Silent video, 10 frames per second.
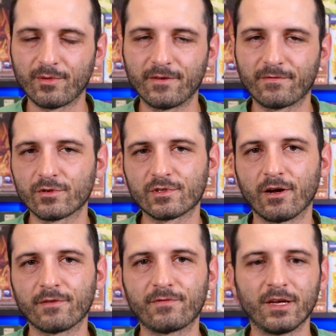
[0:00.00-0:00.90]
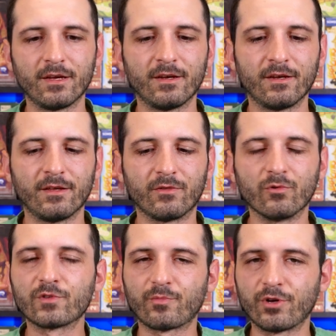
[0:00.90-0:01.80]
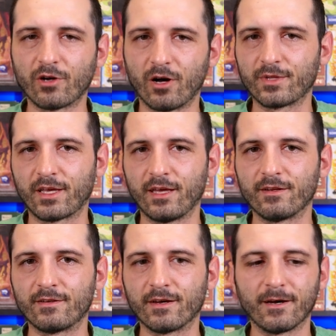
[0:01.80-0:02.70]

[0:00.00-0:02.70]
I mean, first off, the rules are pretty complicated.